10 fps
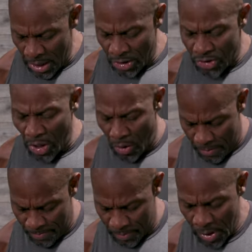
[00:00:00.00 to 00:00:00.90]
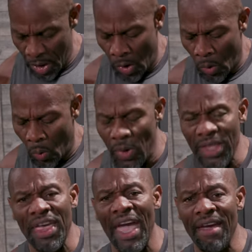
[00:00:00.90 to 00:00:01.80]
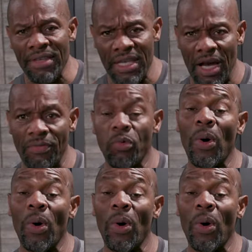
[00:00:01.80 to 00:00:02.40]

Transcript: So, with heavy enough,